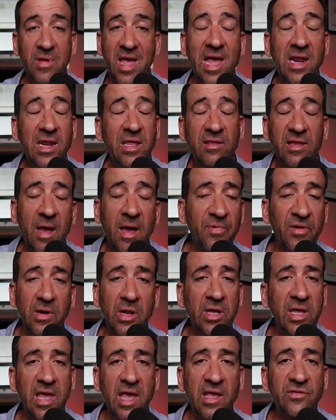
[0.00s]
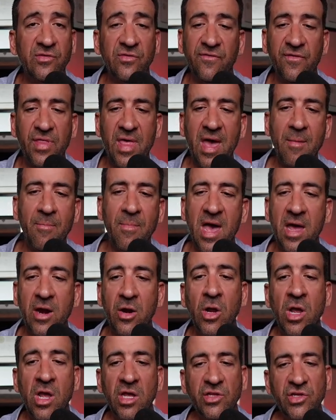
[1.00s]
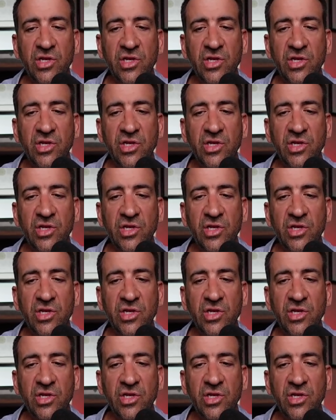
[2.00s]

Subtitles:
any type of lung cancer for that matter,